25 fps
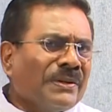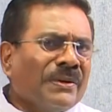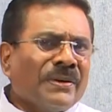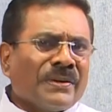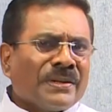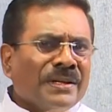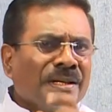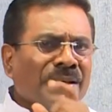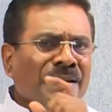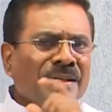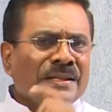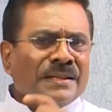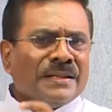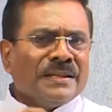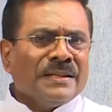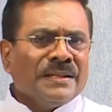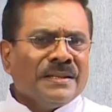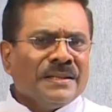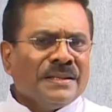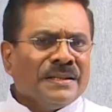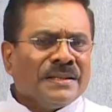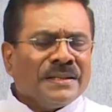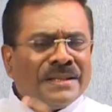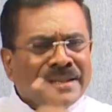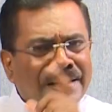not tea.
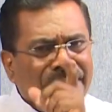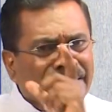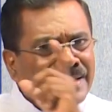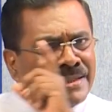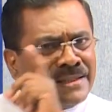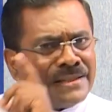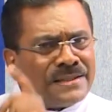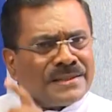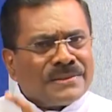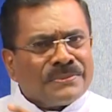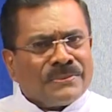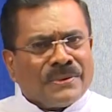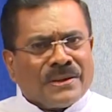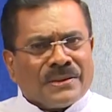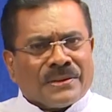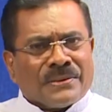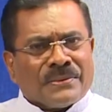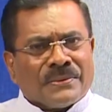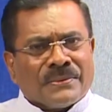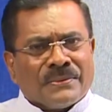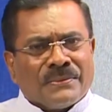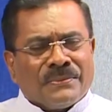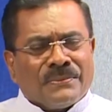Tea is what